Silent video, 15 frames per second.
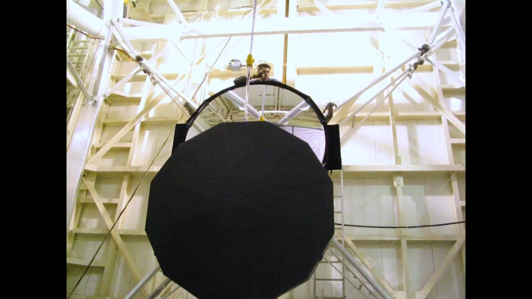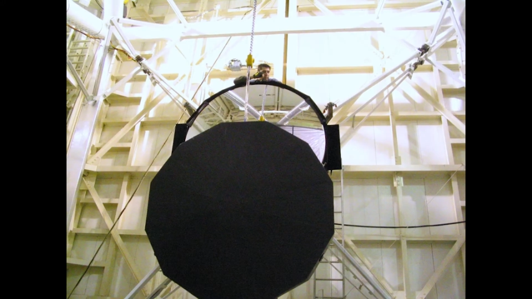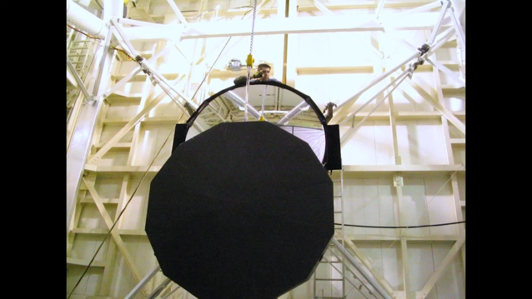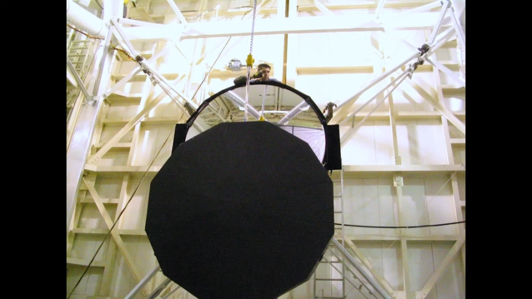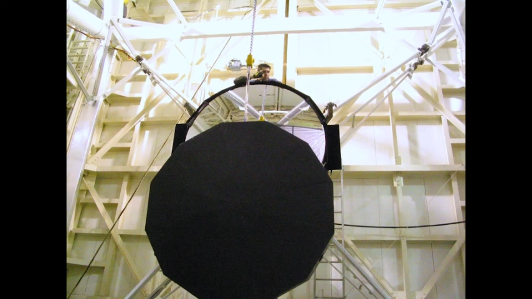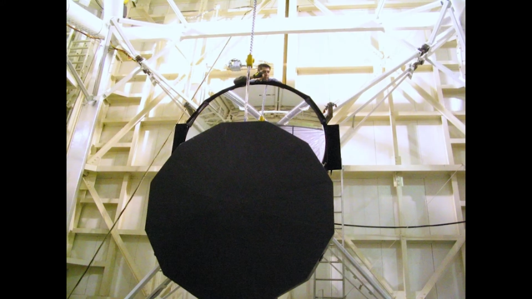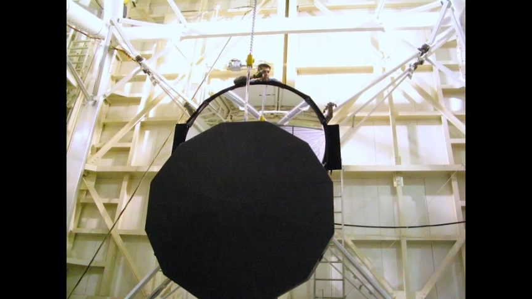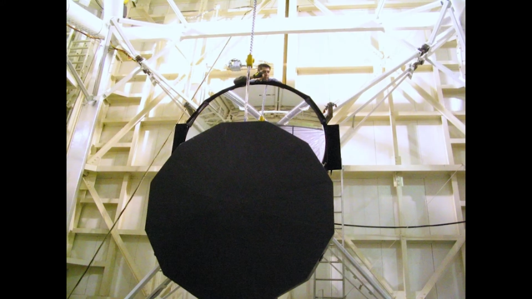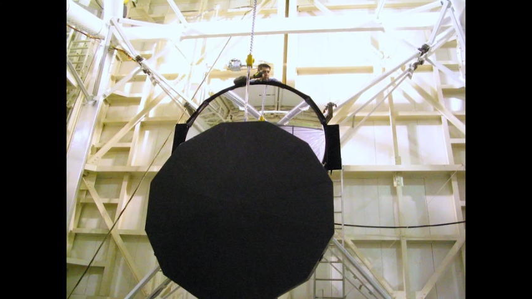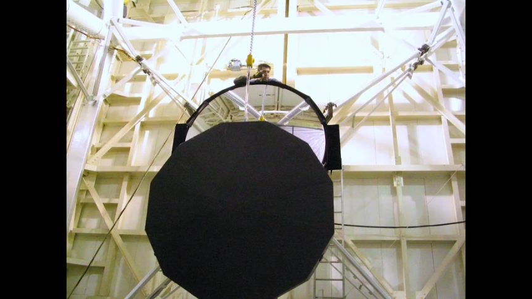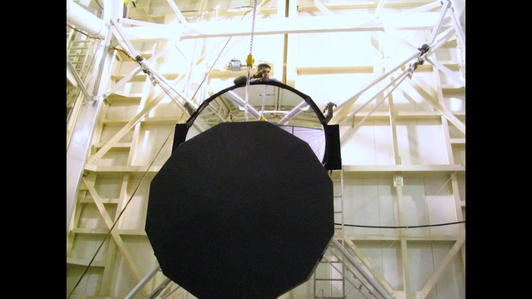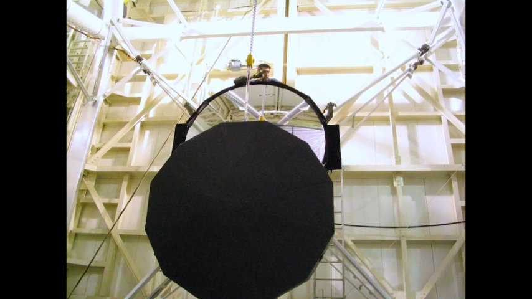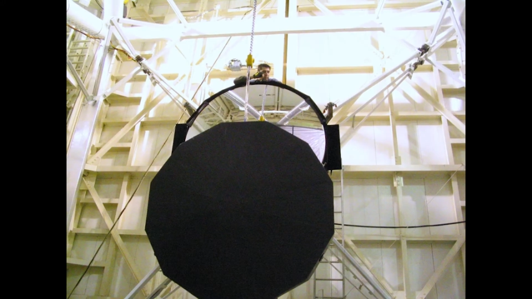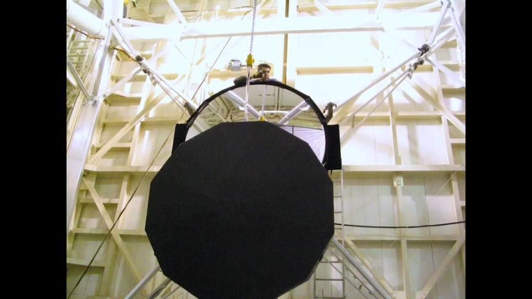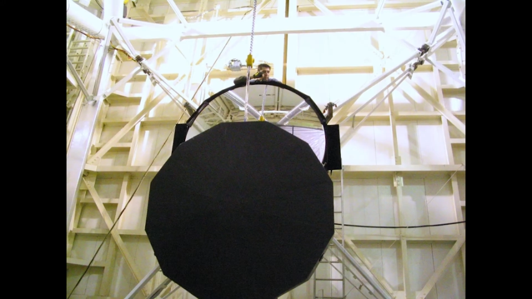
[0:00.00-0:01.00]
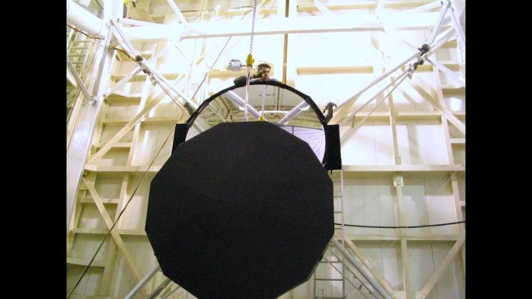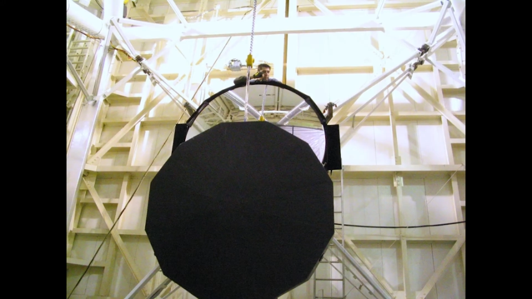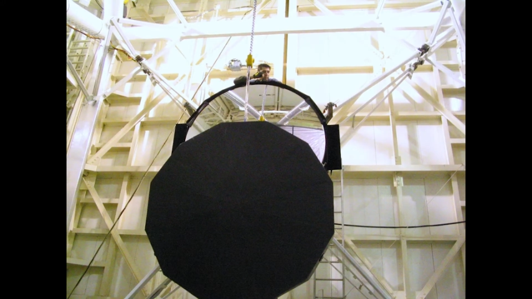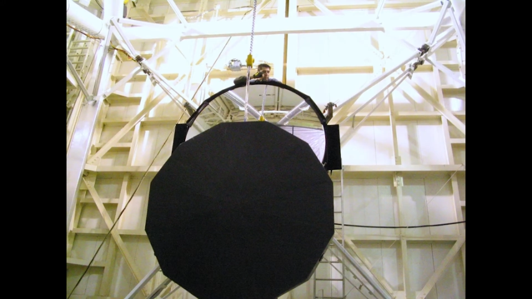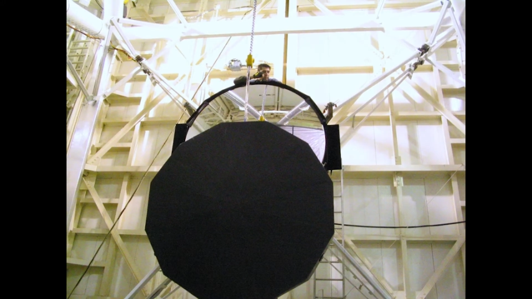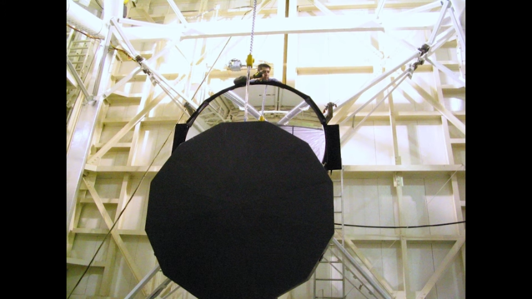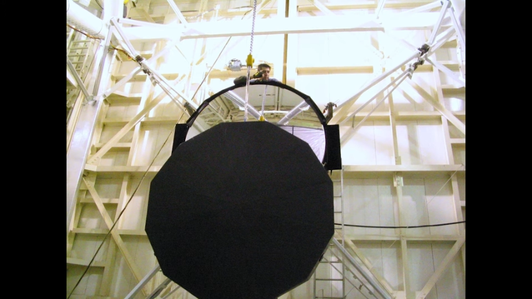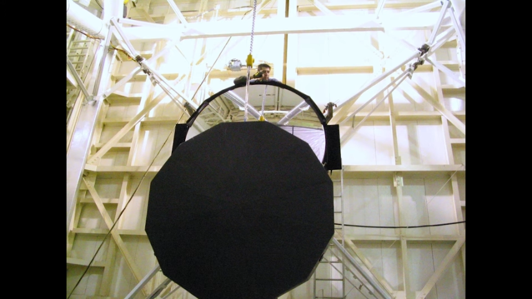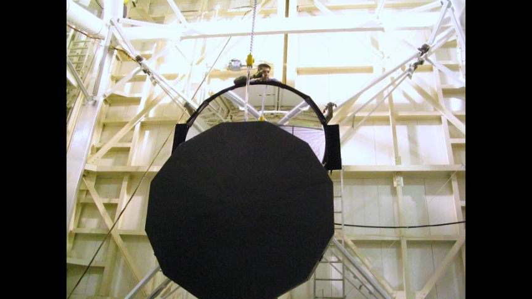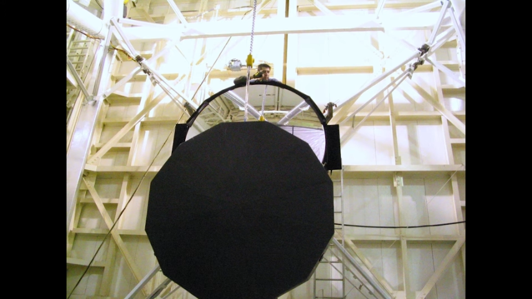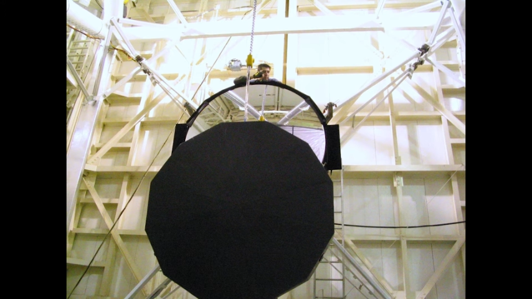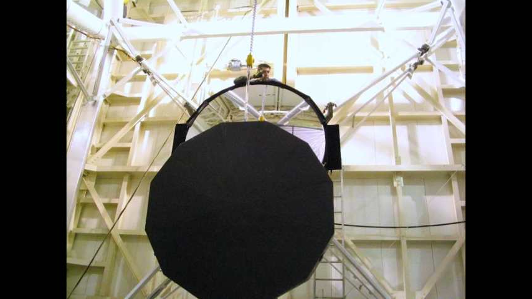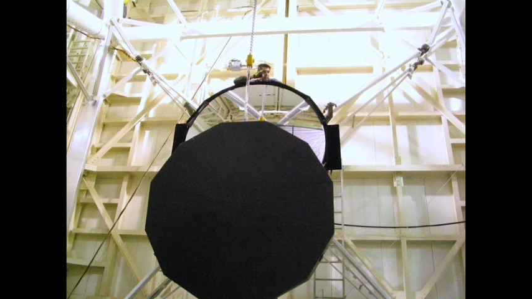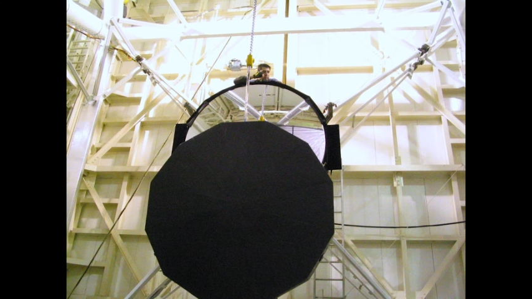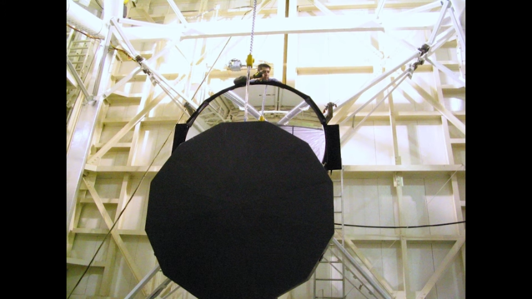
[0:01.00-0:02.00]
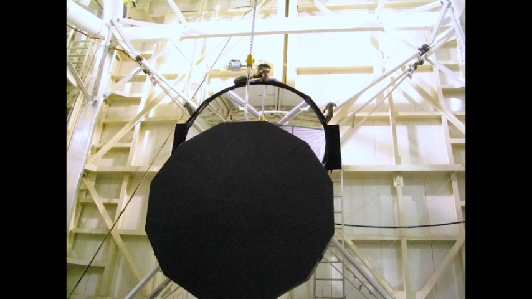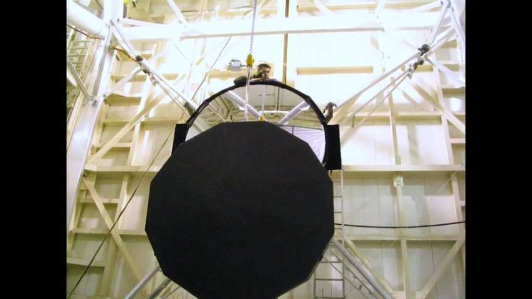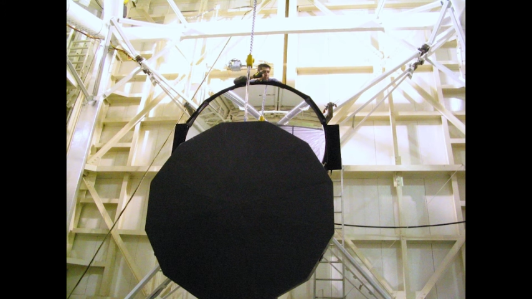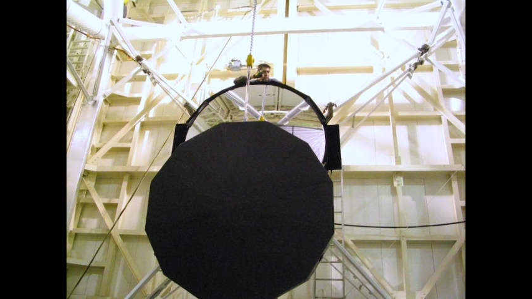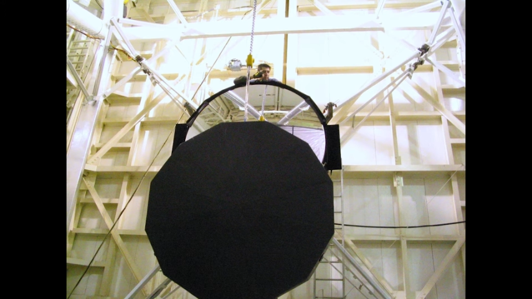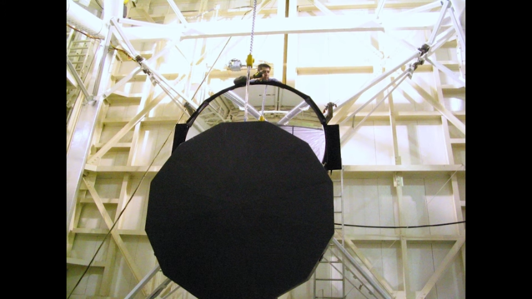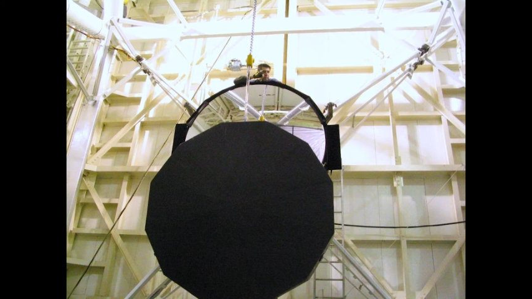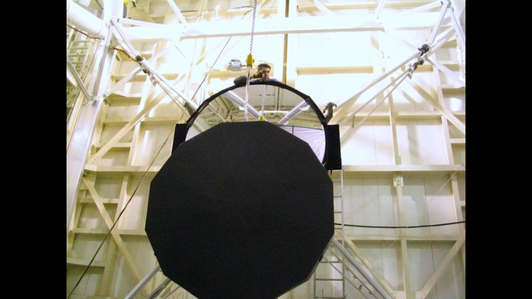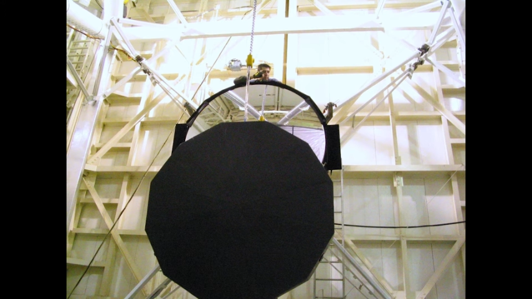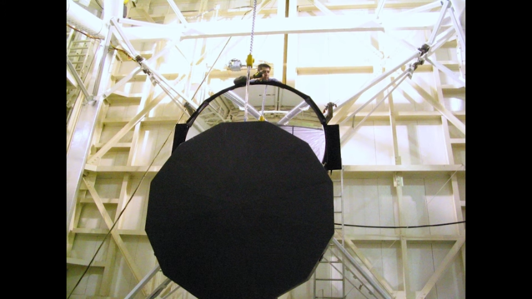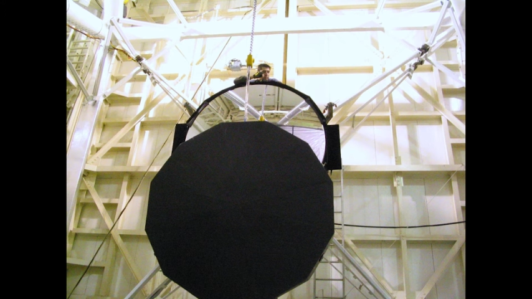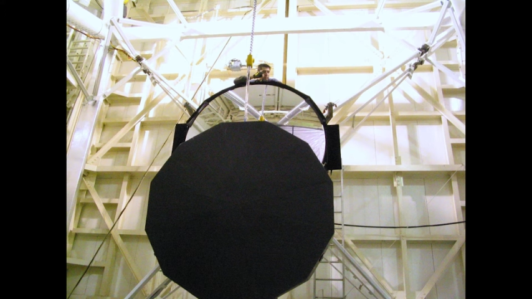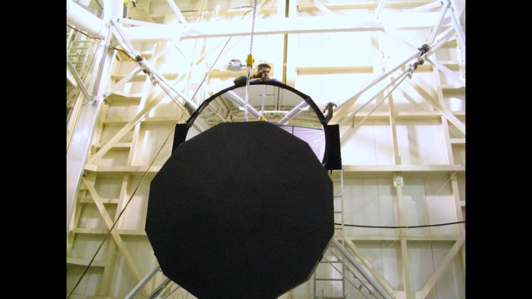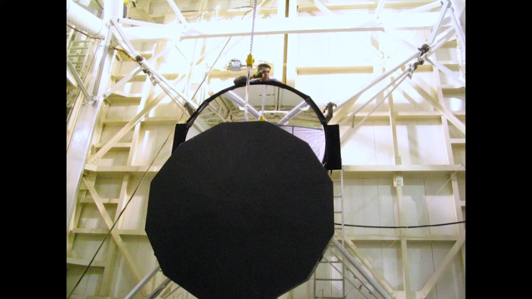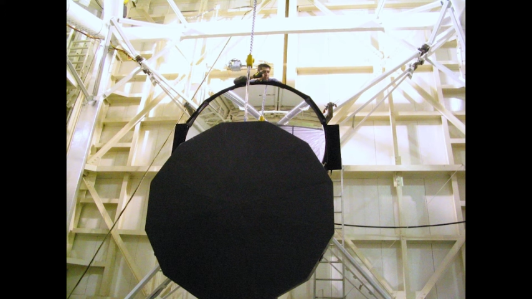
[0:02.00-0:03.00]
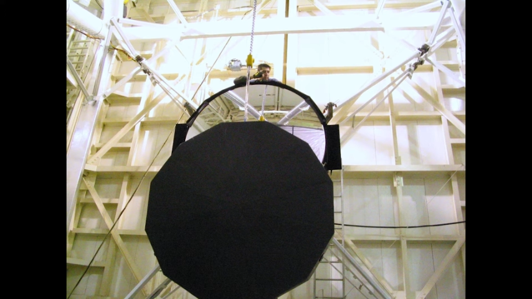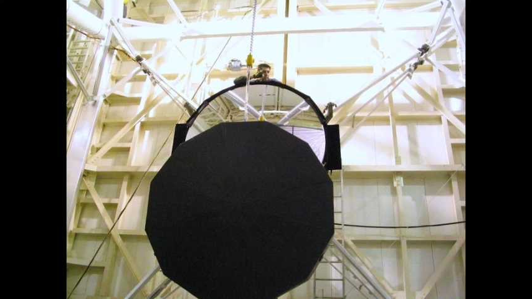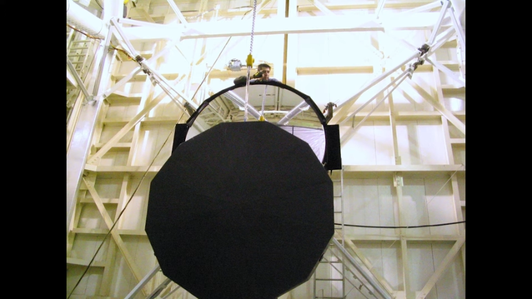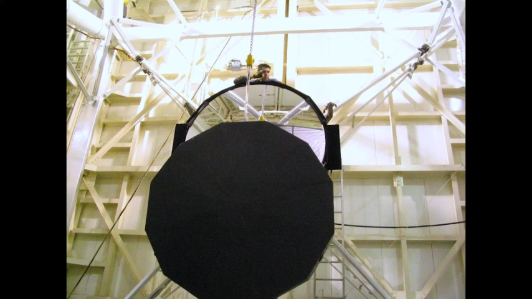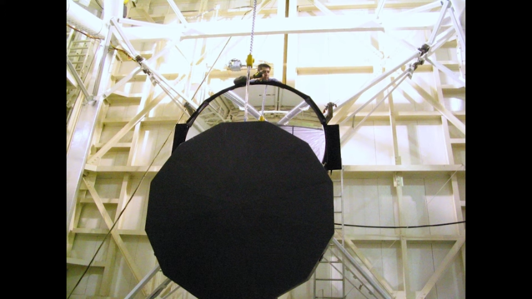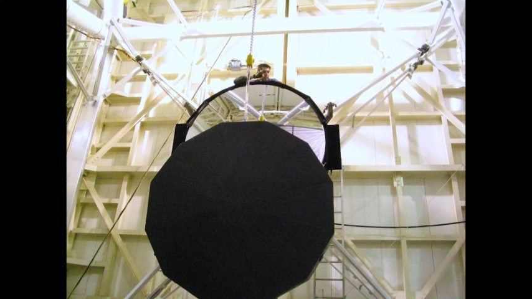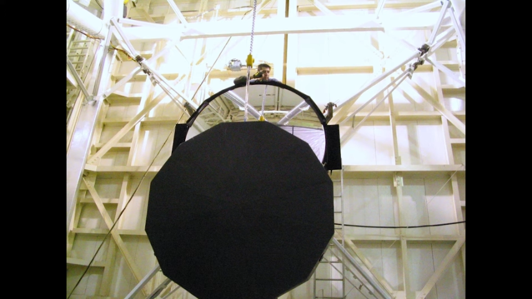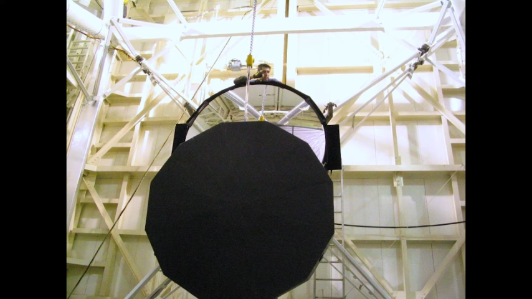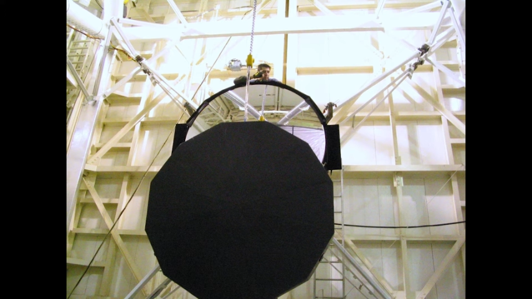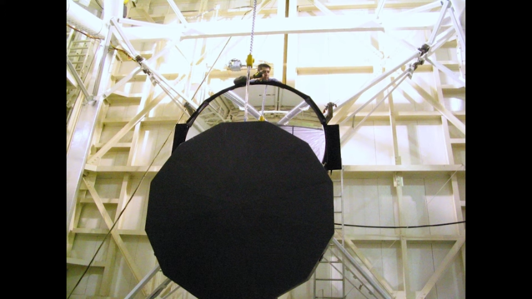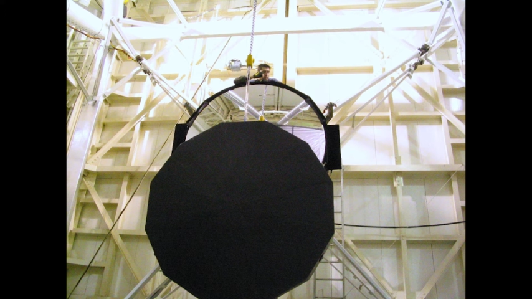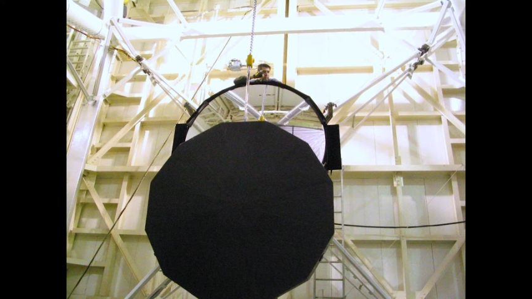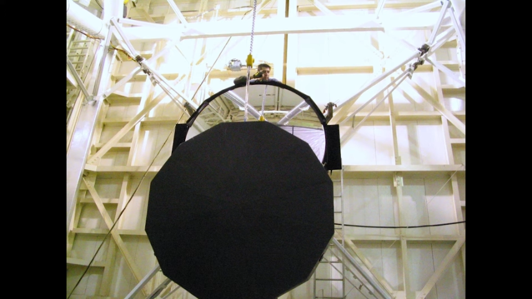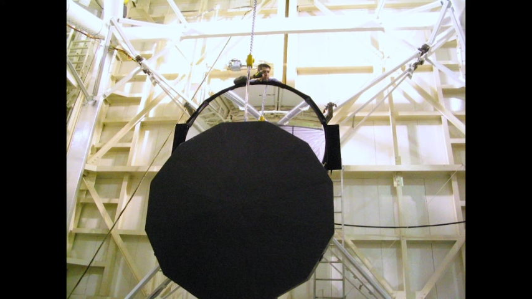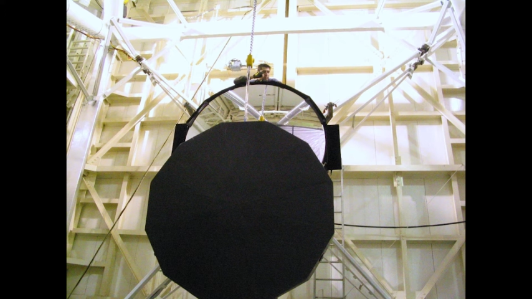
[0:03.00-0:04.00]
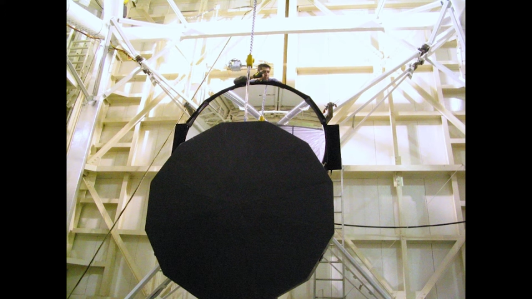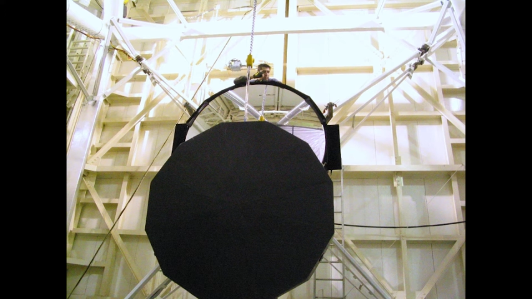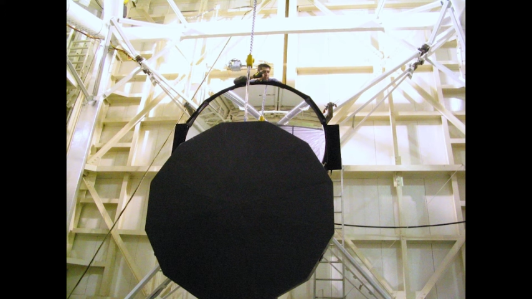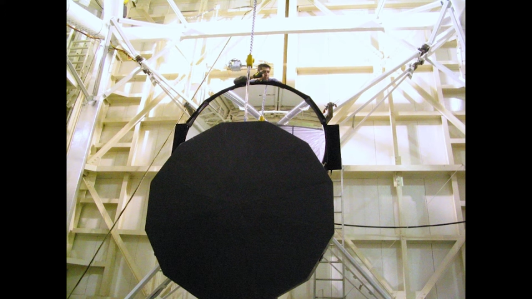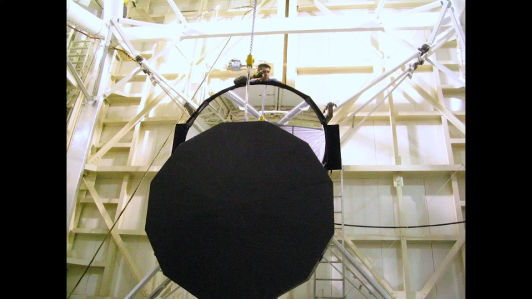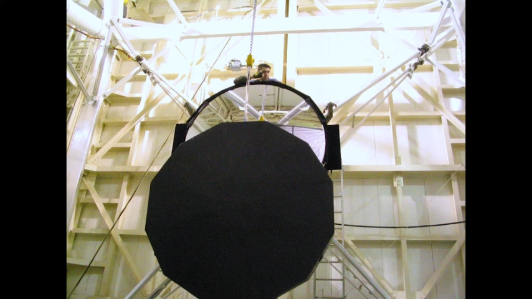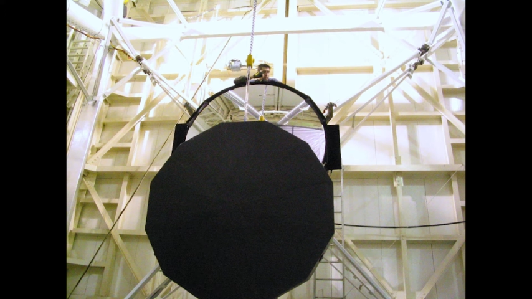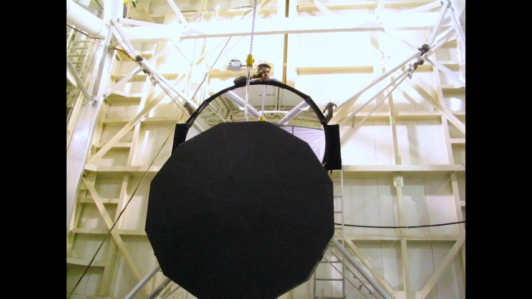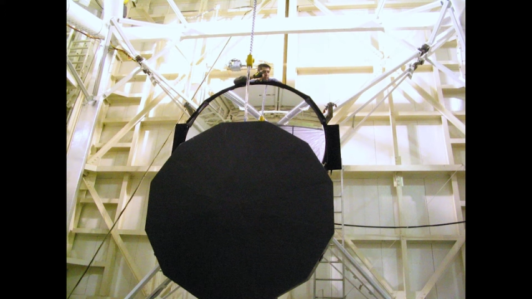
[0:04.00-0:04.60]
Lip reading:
(no speaker visible)